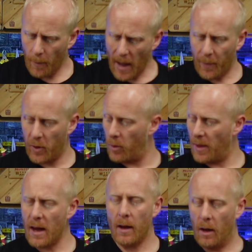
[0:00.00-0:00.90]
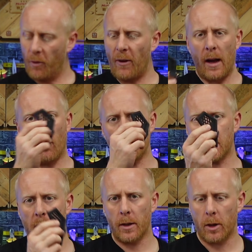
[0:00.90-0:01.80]
I'm happy with that.
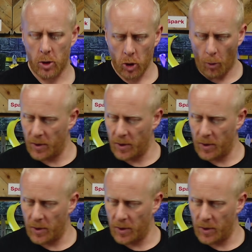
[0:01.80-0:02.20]
Fertilizer's done a good job.